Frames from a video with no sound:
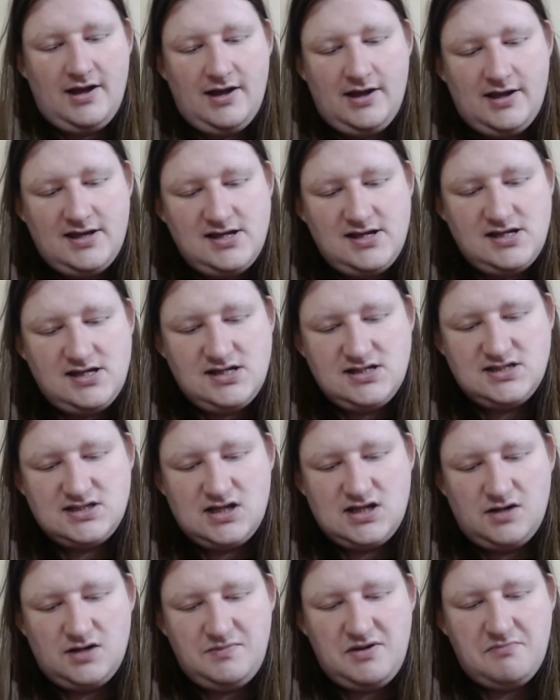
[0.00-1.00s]
is going
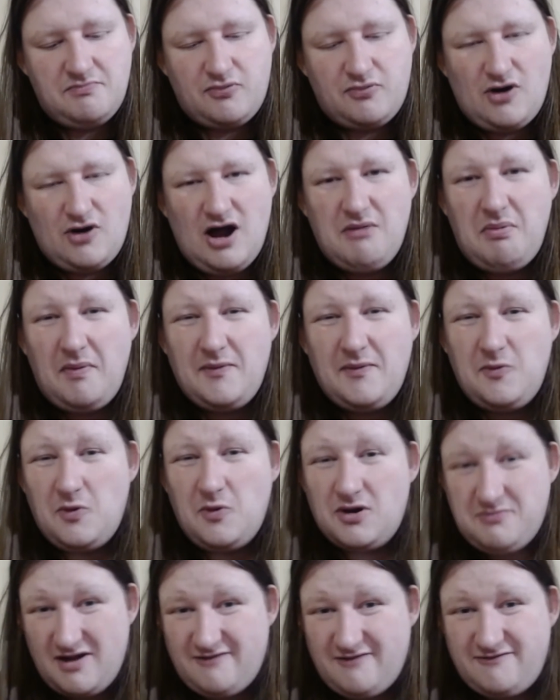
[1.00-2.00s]
to be probably one of
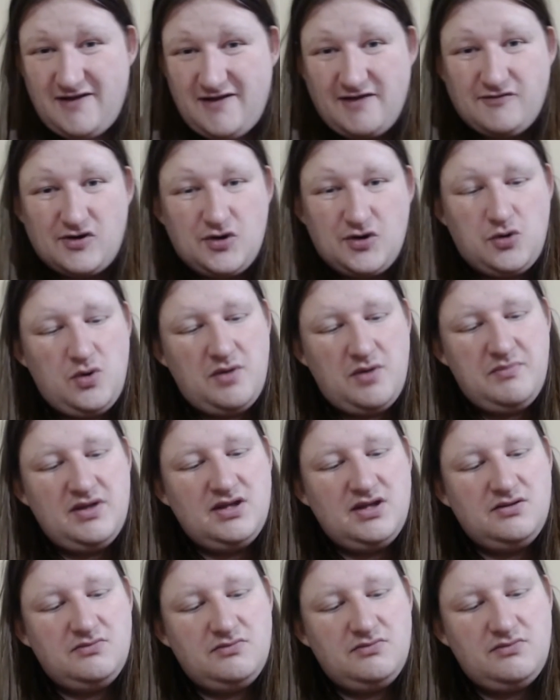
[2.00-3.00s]
my favorite equipment
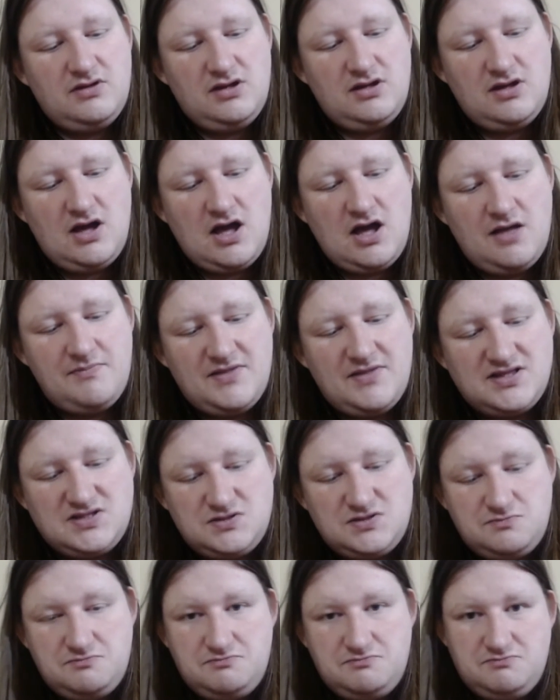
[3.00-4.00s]
that's
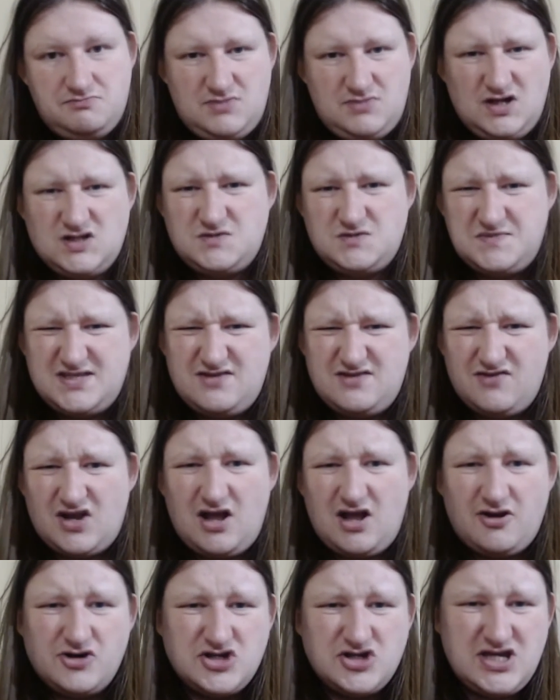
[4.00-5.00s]
in a specific
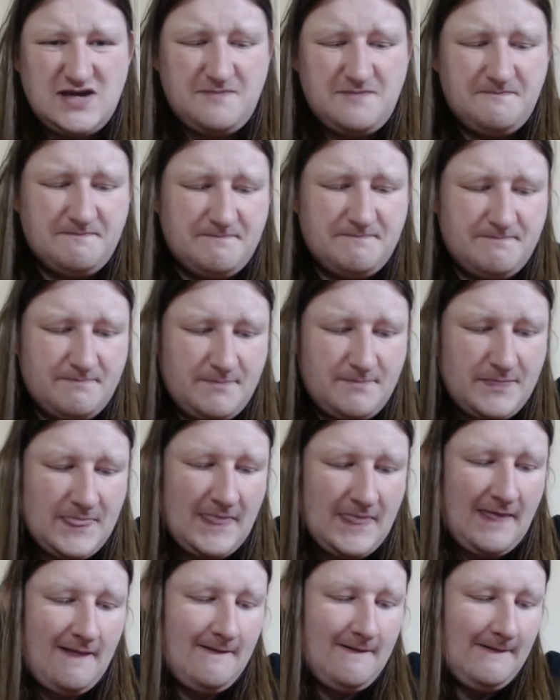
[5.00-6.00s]
color scheme.
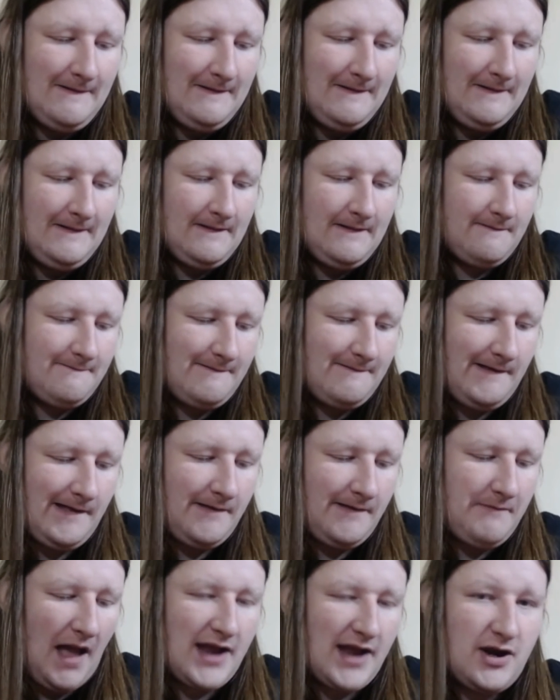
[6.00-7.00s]

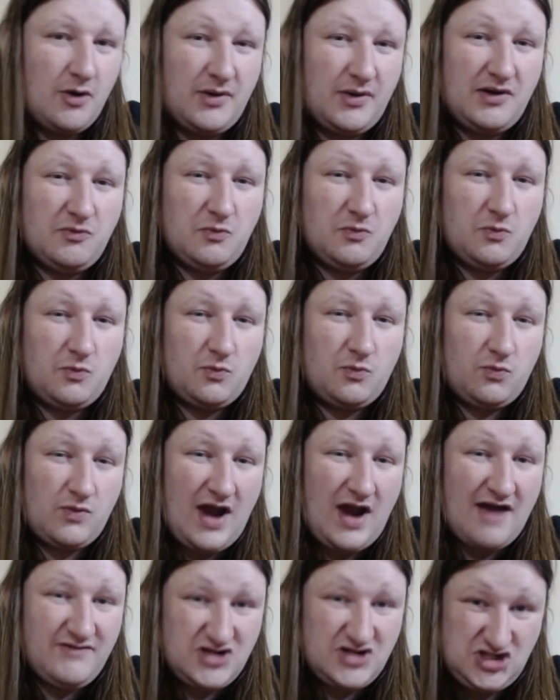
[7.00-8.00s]
I know it
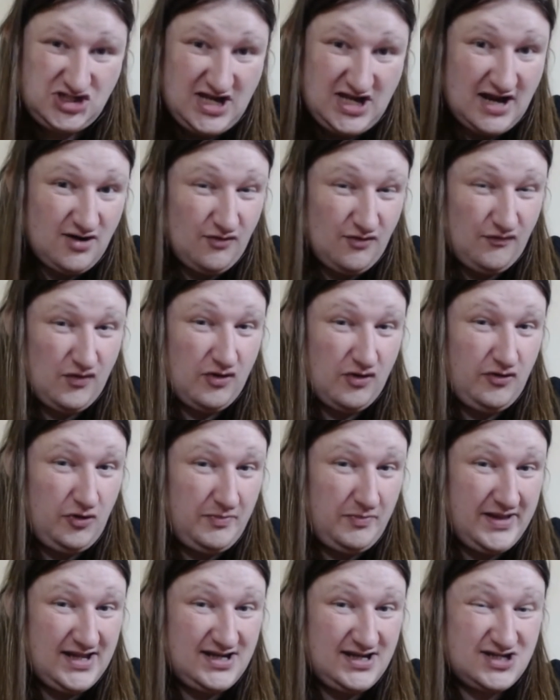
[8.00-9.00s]
ravaged Standard for a little
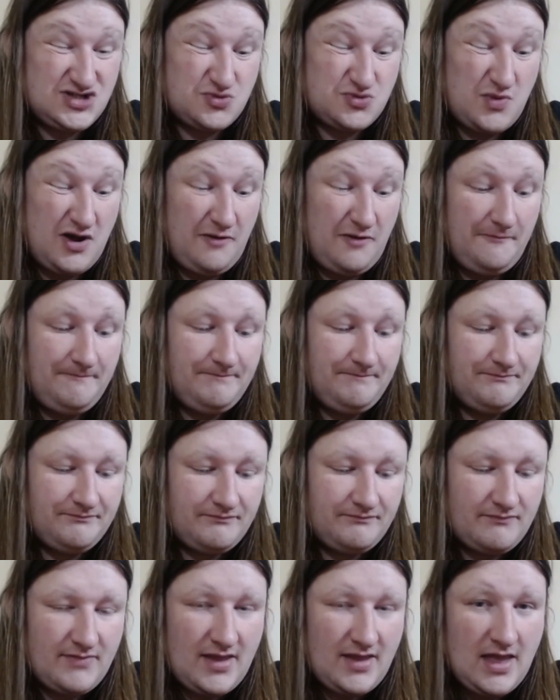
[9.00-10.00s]
bit as well,
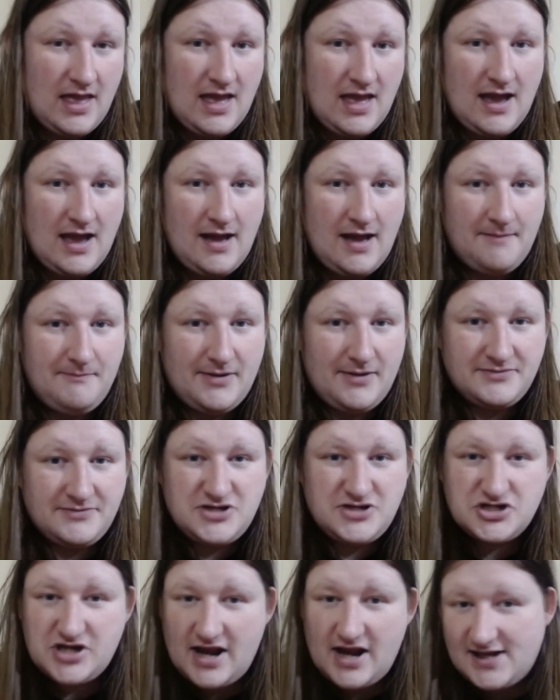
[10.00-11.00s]
but I'm
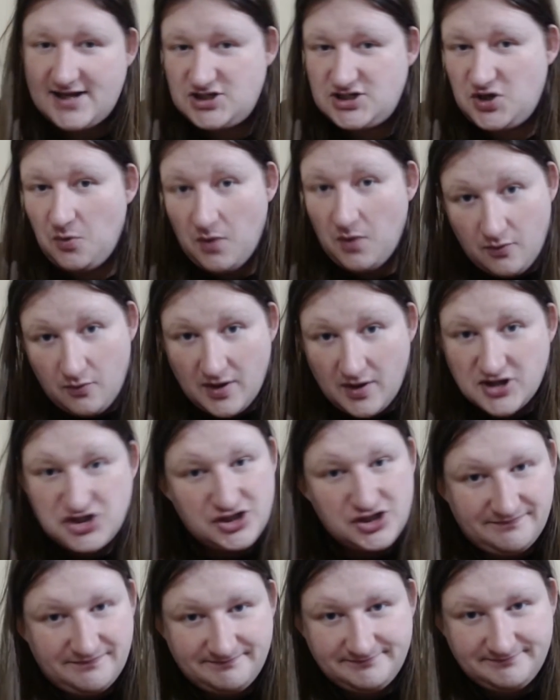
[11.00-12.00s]
just going to ask you one question.
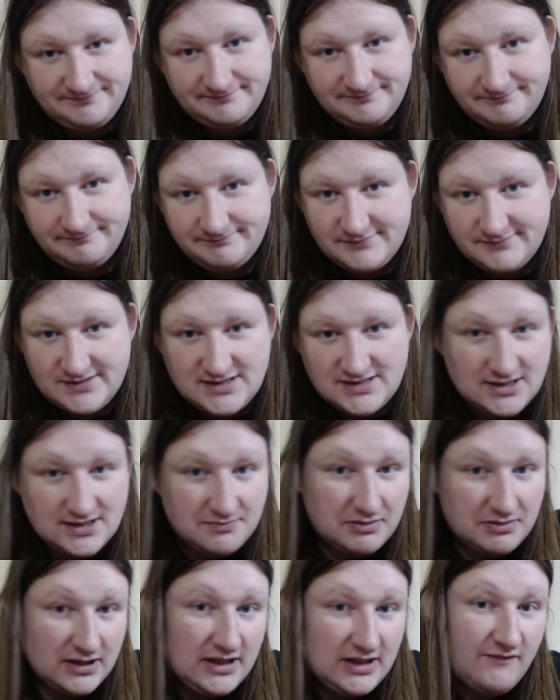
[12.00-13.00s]
Do you
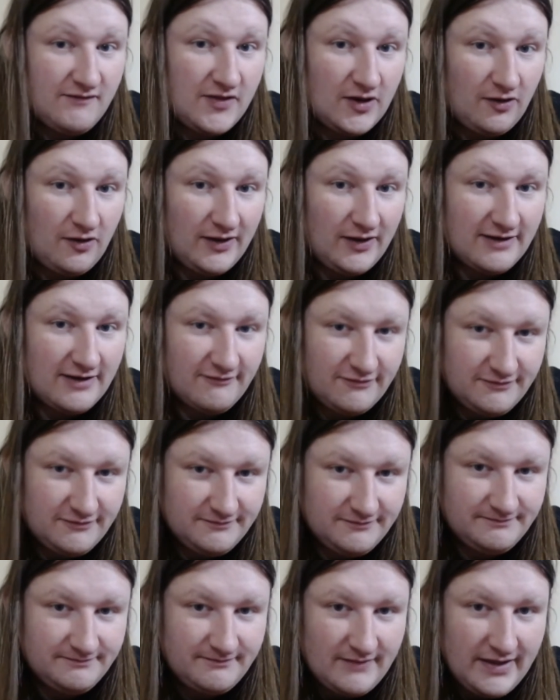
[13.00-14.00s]
believe in the Cleave?
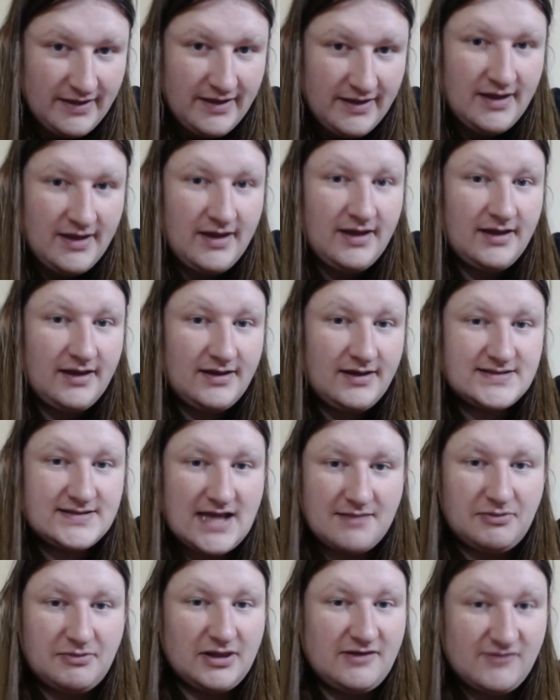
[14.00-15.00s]
Because I
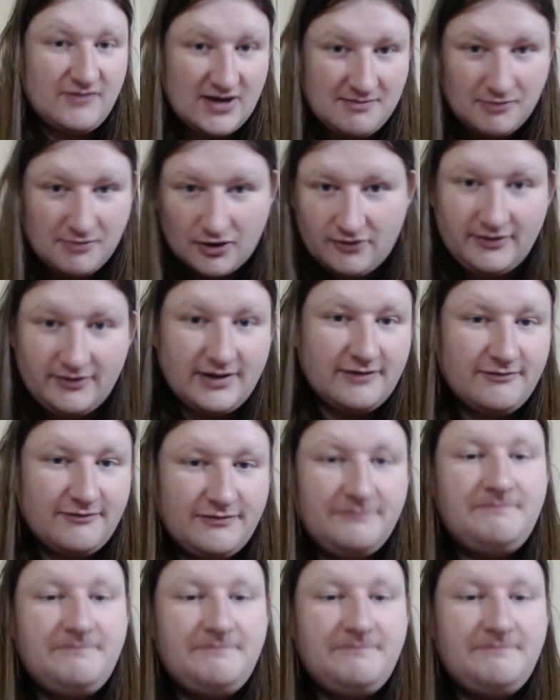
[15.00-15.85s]
believe in Ember Cleave.